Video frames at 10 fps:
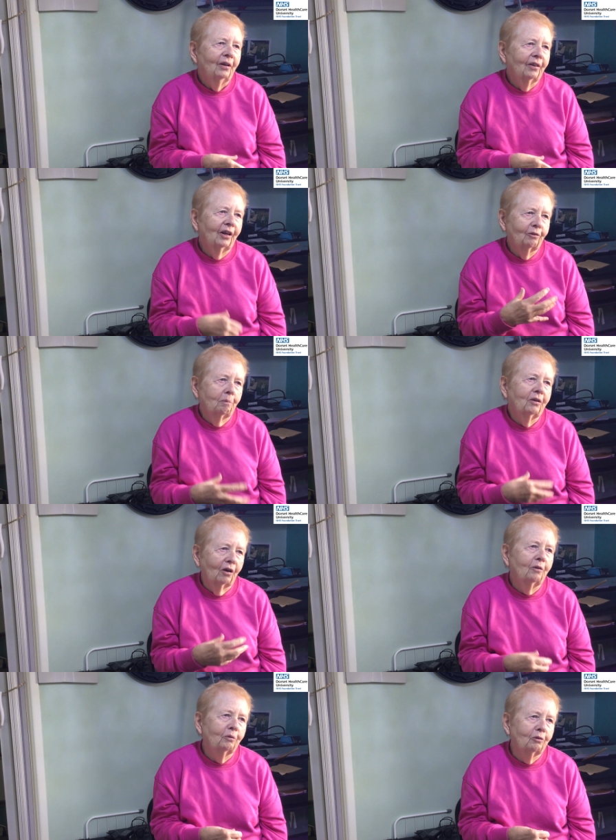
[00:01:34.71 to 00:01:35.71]
they expect,
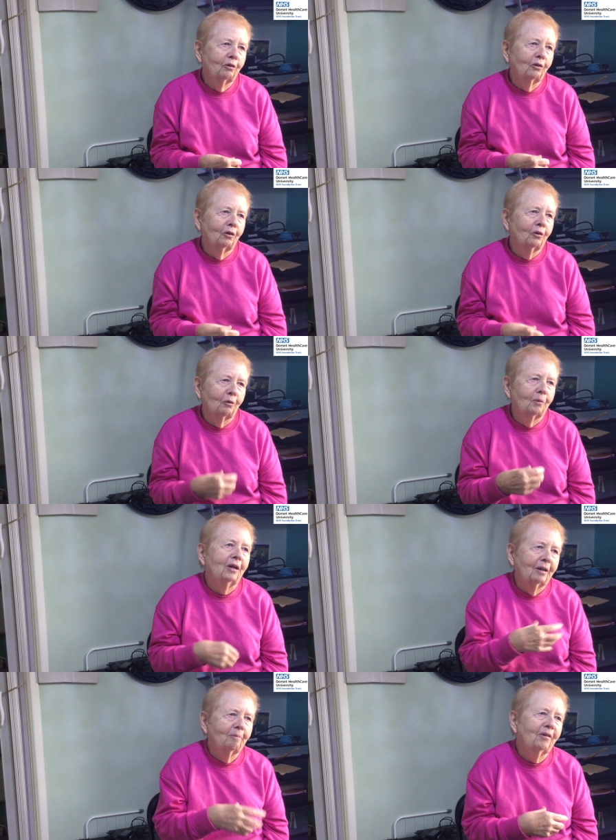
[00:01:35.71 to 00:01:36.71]
hope you do, you're going to be
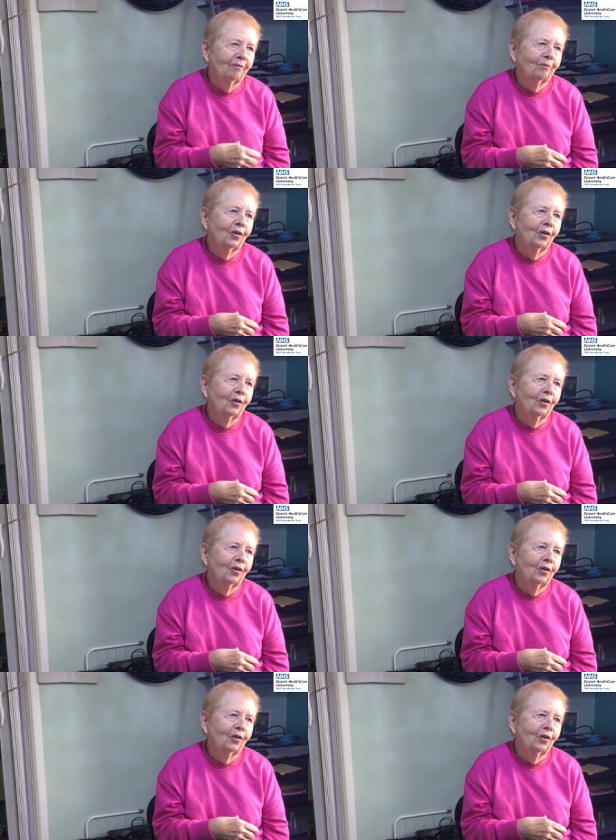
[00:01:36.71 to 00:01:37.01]
a little bit